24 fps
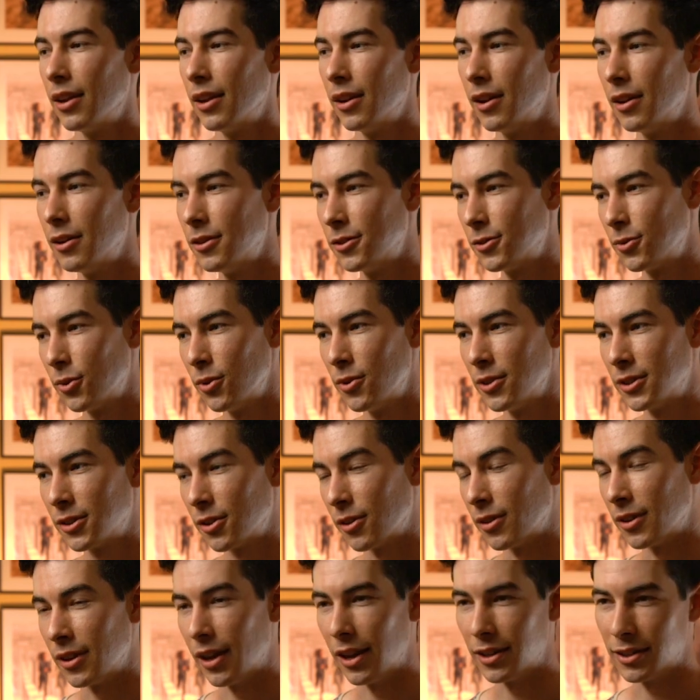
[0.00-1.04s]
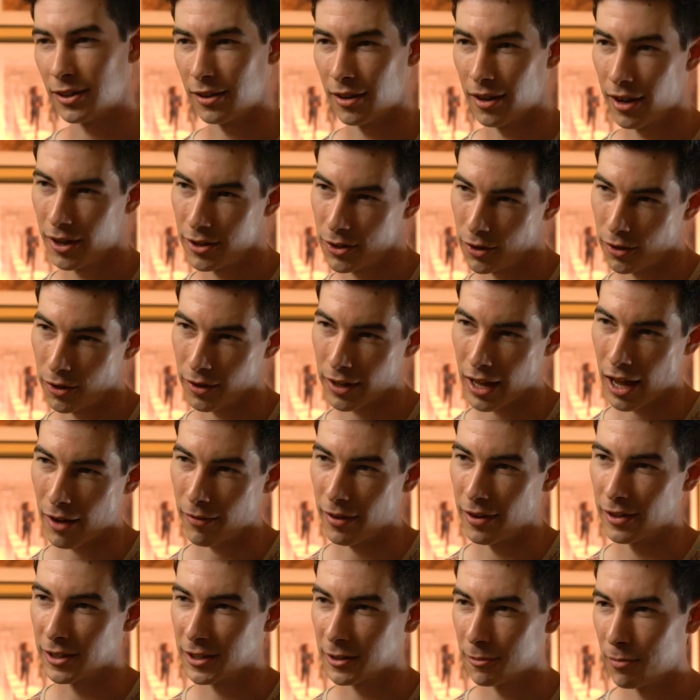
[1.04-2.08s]
Hen's Roost or the 1800 or
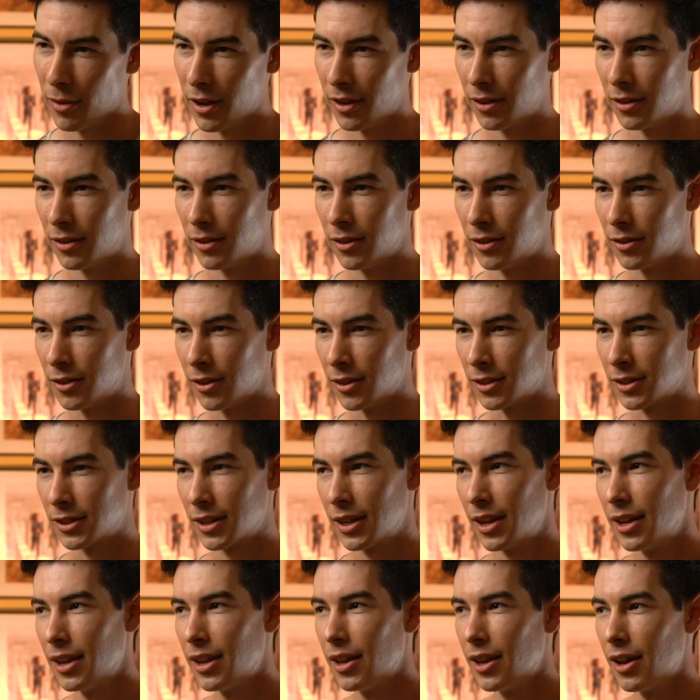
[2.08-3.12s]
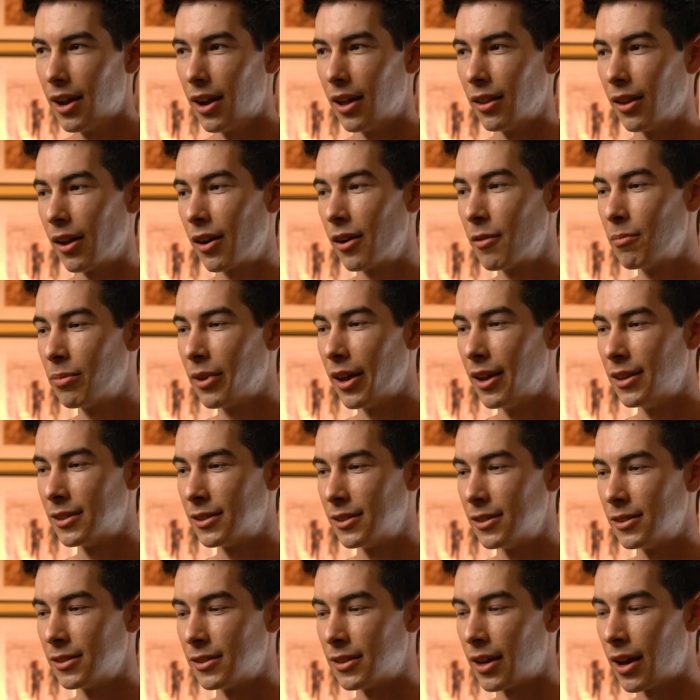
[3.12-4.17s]
Cafe Smitten, just a lot of
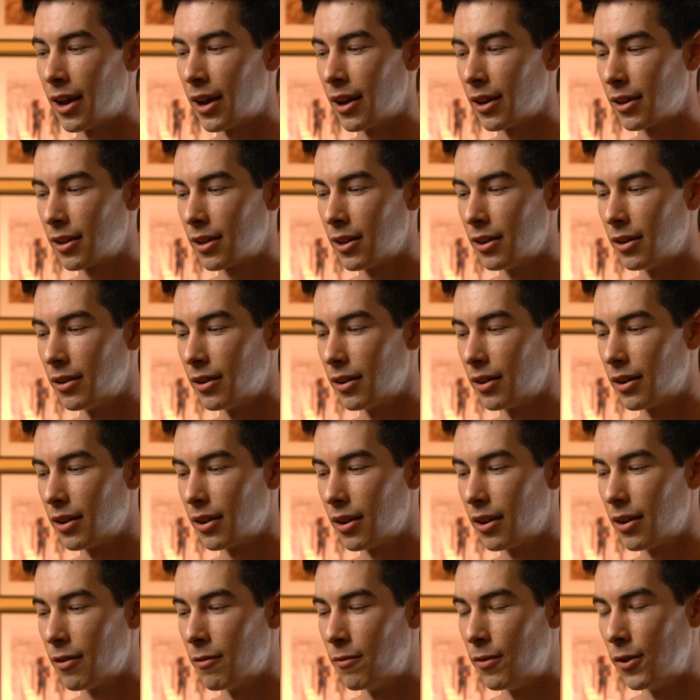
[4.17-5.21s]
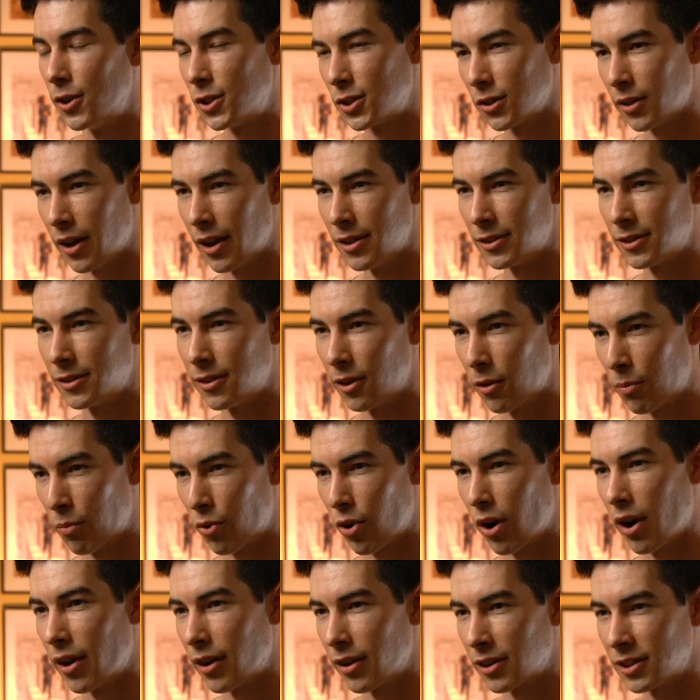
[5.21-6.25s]
places that can visualize their
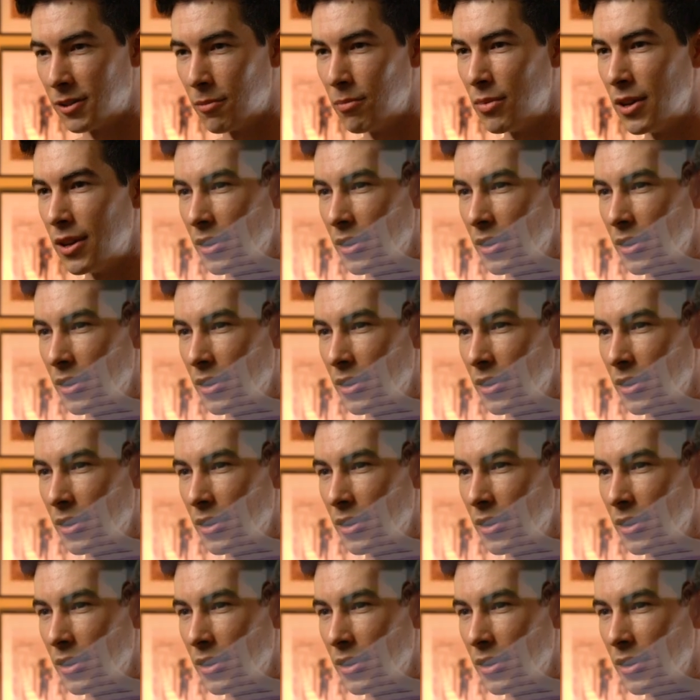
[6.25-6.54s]
product